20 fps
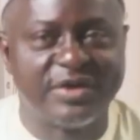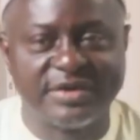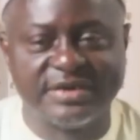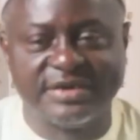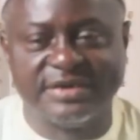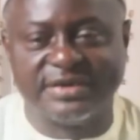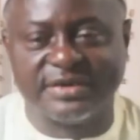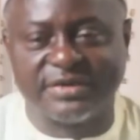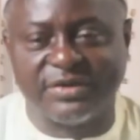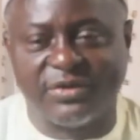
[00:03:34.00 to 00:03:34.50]

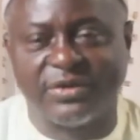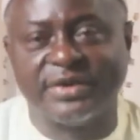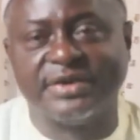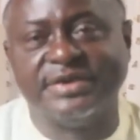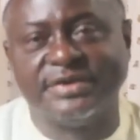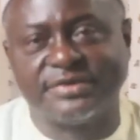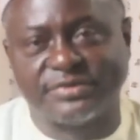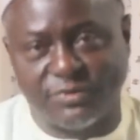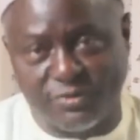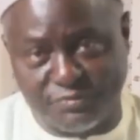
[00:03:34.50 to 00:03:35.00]
the
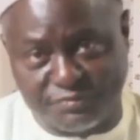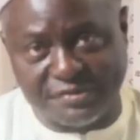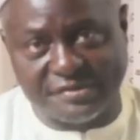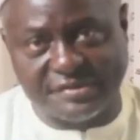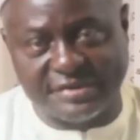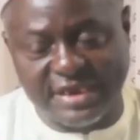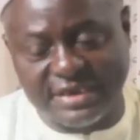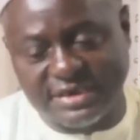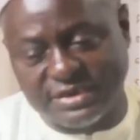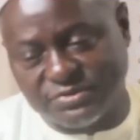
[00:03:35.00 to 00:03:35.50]
audit
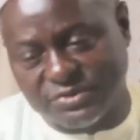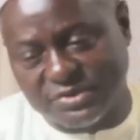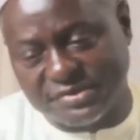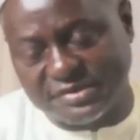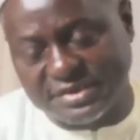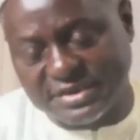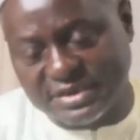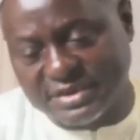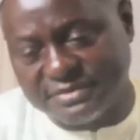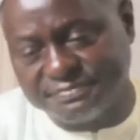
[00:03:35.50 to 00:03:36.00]
office. Then it
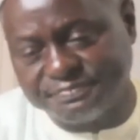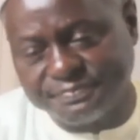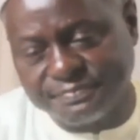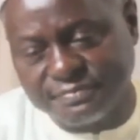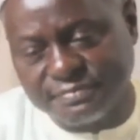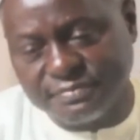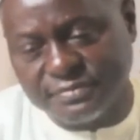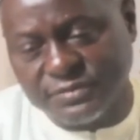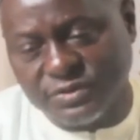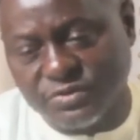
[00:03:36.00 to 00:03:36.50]
was the
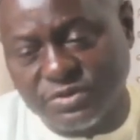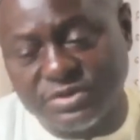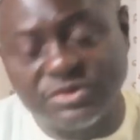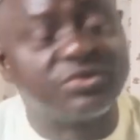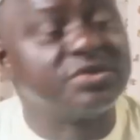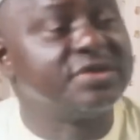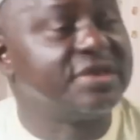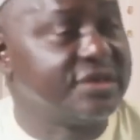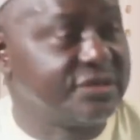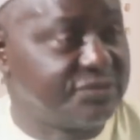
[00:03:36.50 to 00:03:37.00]

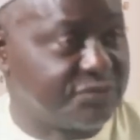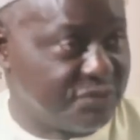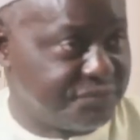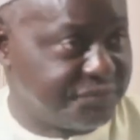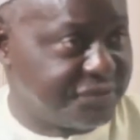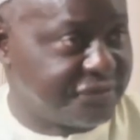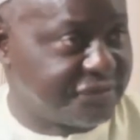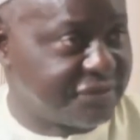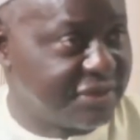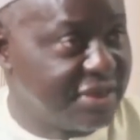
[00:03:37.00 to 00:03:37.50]
Auditor General's office,